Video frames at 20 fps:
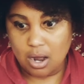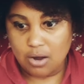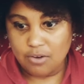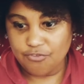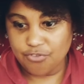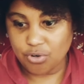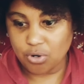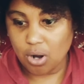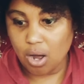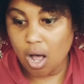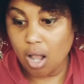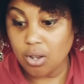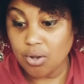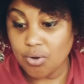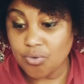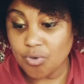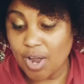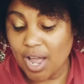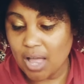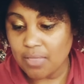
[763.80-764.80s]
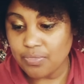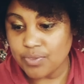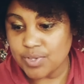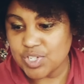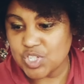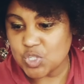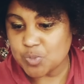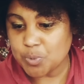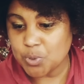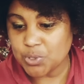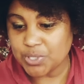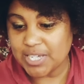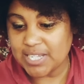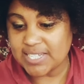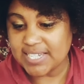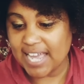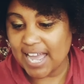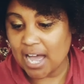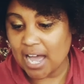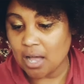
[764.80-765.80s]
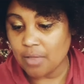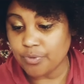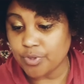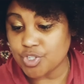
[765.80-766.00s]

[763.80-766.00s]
For all around this spooky town,